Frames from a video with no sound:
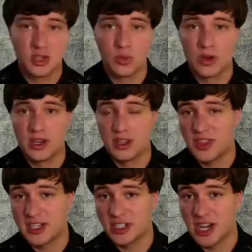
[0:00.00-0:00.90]
so when do you
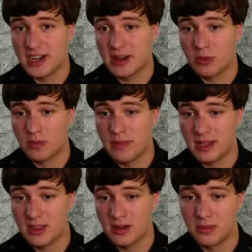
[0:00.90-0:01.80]
think China will
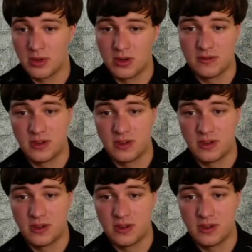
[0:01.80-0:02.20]
make their move?